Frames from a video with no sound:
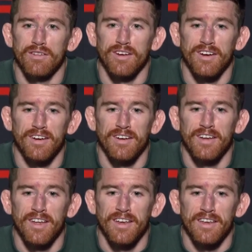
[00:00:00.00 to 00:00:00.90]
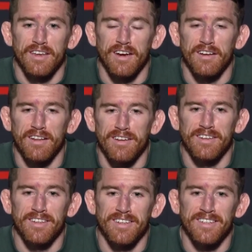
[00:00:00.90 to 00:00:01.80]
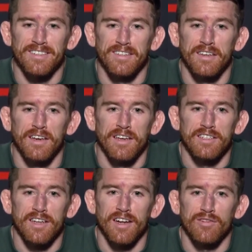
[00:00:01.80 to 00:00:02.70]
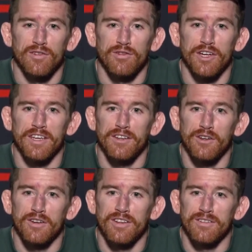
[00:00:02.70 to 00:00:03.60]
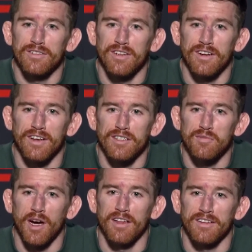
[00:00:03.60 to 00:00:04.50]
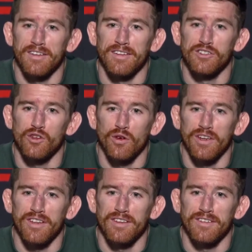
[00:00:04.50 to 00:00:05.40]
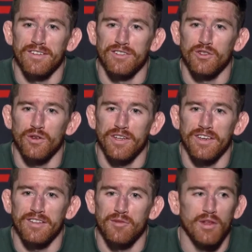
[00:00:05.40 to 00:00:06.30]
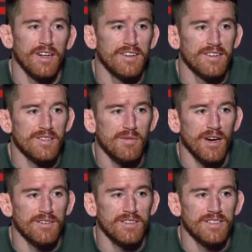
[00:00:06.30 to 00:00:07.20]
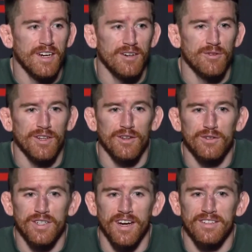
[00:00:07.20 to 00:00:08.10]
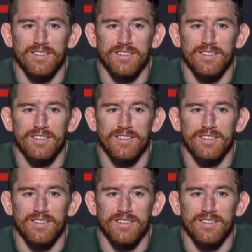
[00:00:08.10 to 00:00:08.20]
Uh, he kind of like, he's. He's kind of a freaky dude. He was kind of like smiling, enjoying it, enjoying getting the blood in his mouth. He's kind of one of those guys.